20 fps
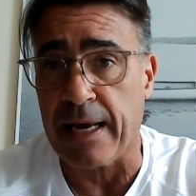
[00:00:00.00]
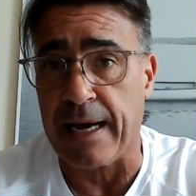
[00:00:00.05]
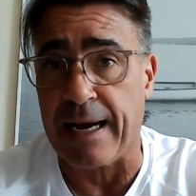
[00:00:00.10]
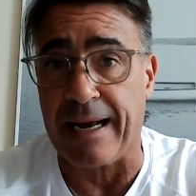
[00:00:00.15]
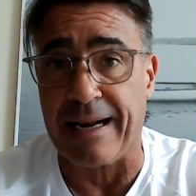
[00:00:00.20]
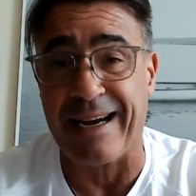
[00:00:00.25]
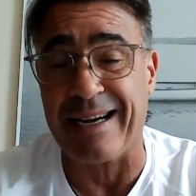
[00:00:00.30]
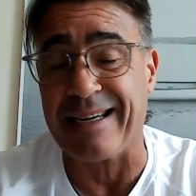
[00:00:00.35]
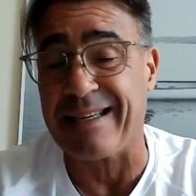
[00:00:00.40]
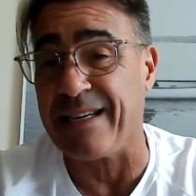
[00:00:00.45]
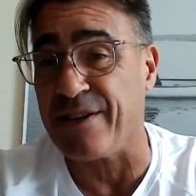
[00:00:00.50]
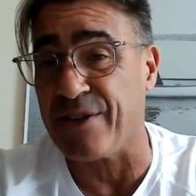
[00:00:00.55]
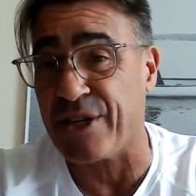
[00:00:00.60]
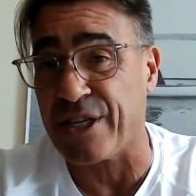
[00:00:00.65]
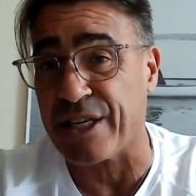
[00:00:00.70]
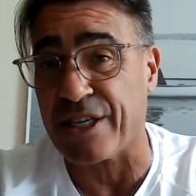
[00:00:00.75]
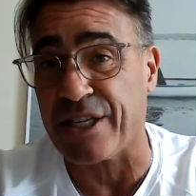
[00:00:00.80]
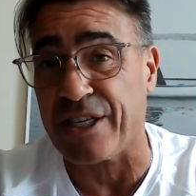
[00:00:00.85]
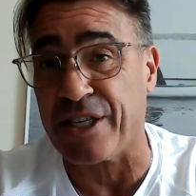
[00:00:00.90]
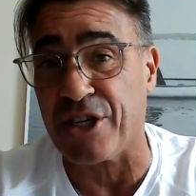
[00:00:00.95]
And
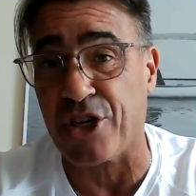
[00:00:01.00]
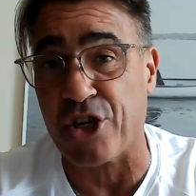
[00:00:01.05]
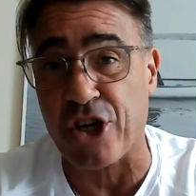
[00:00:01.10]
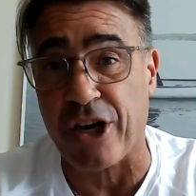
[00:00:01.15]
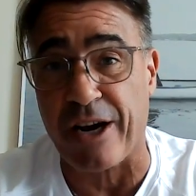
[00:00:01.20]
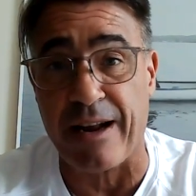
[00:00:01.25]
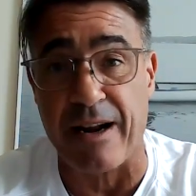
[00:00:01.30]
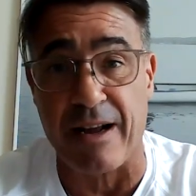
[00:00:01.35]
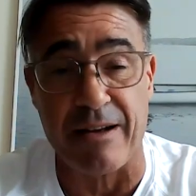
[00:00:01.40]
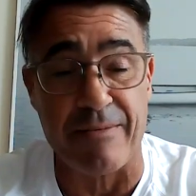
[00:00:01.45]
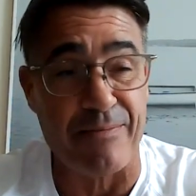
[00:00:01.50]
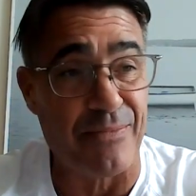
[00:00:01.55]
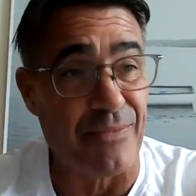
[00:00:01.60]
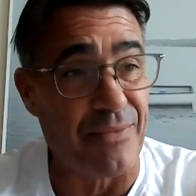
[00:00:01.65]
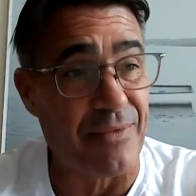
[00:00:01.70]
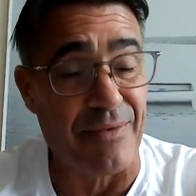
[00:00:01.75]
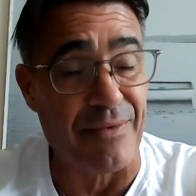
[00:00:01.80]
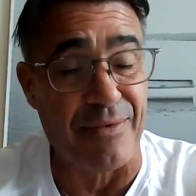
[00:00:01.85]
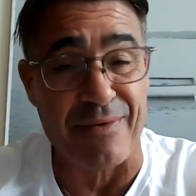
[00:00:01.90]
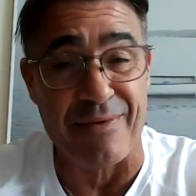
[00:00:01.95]
1960s China,
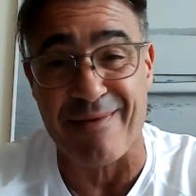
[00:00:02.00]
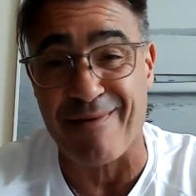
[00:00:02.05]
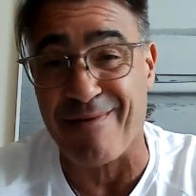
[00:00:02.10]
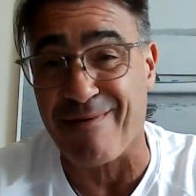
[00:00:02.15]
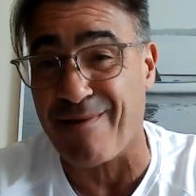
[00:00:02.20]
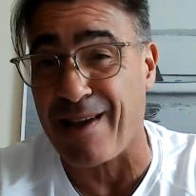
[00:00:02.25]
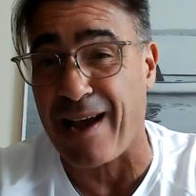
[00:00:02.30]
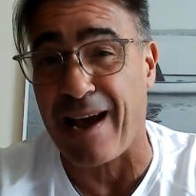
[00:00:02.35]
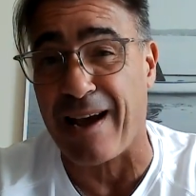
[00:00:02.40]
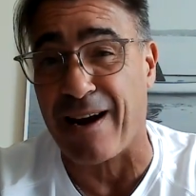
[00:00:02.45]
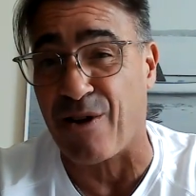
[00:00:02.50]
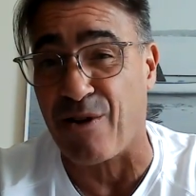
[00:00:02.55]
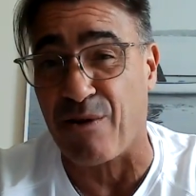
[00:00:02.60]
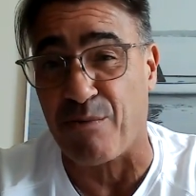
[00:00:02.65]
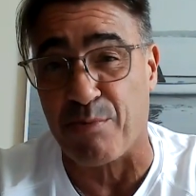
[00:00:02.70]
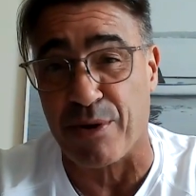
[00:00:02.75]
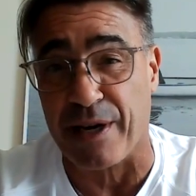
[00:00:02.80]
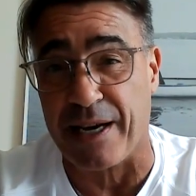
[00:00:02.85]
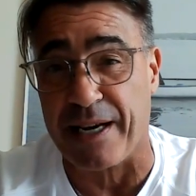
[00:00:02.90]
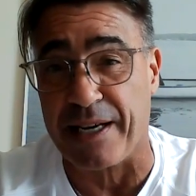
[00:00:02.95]
not a
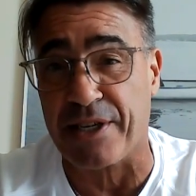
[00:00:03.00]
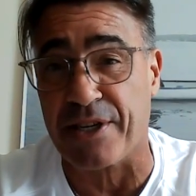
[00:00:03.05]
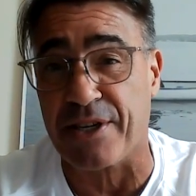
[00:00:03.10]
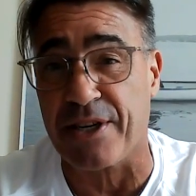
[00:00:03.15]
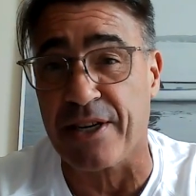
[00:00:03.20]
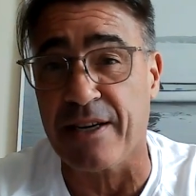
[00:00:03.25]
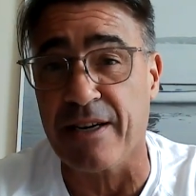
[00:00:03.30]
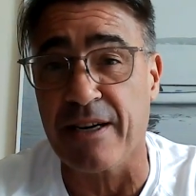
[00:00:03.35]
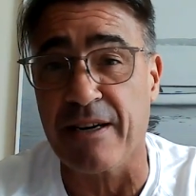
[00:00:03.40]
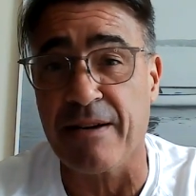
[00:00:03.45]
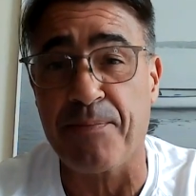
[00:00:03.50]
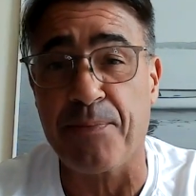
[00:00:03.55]
good place.